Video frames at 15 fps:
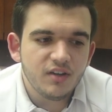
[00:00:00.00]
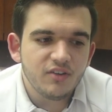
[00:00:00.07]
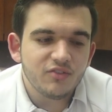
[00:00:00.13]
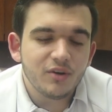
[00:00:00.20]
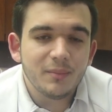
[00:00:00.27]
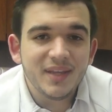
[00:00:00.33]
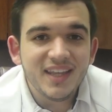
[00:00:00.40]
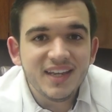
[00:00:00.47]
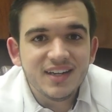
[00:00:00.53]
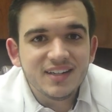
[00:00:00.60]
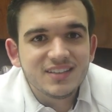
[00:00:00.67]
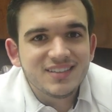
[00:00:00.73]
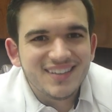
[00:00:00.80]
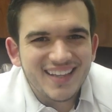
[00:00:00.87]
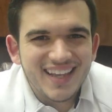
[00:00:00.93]
from here
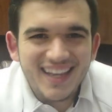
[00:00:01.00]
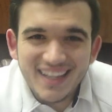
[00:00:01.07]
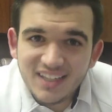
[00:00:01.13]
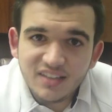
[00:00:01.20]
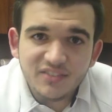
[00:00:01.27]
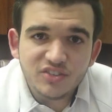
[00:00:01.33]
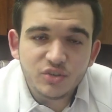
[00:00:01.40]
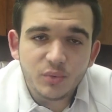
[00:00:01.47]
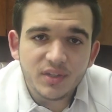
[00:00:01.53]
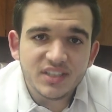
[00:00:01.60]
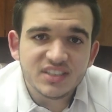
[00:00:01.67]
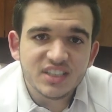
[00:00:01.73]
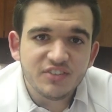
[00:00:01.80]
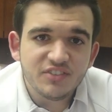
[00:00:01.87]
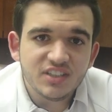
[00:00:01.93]
to the end of
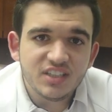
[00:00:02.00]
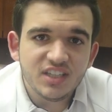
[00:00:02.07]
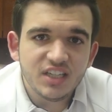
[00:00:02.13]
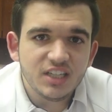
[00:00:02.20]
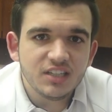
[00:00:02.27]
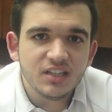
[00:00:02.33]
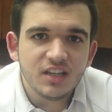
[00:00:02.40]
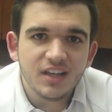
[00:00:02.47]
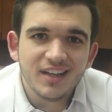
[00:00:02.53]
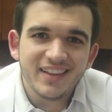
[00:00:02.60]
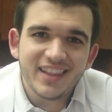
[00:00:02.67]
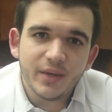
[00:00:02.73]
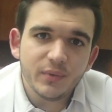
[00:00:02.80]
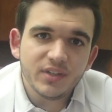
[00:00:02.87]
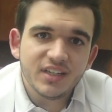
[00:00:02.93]
2017,
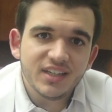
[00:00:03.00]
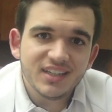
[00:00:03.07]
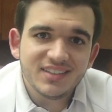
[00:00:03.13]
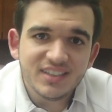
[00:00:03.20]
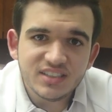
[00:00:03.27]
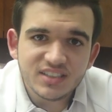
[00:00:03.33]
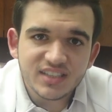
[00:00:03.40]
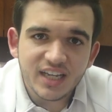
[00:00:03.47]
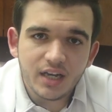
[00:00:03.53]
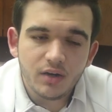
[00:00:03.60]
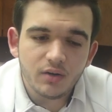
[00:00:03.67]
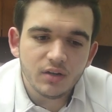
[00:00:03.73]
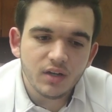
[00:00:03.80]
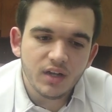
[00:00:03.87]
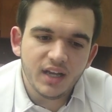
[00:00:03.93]
they would get a discount.